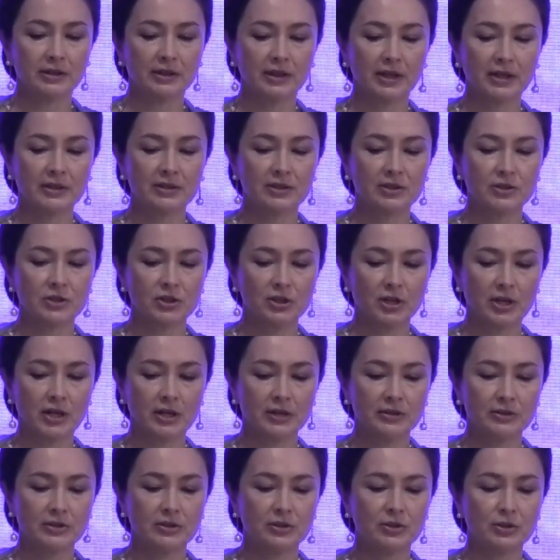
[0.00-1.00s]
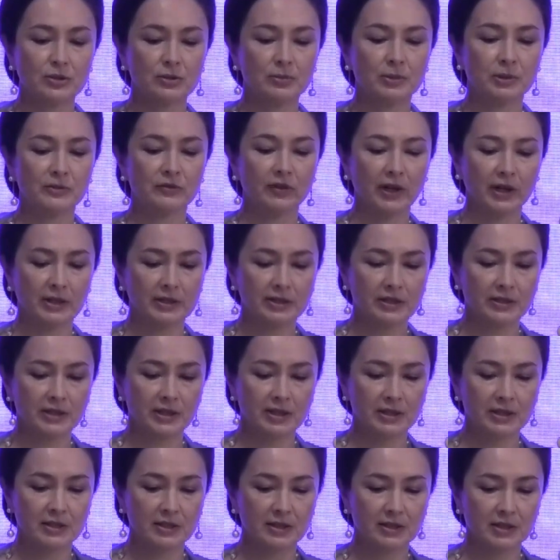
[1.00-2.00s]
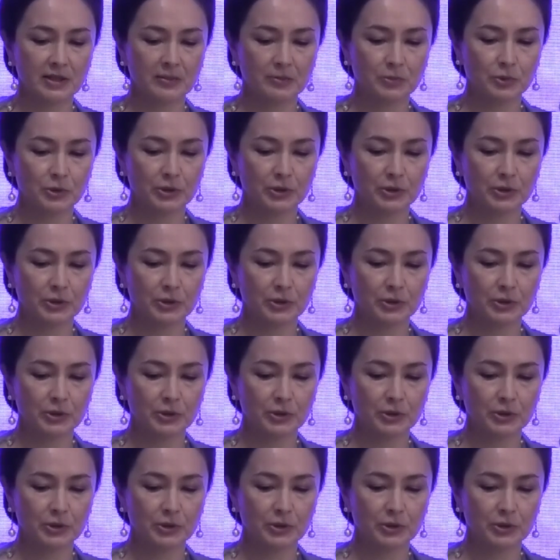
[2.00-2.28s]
gets a chance to be vaccinated and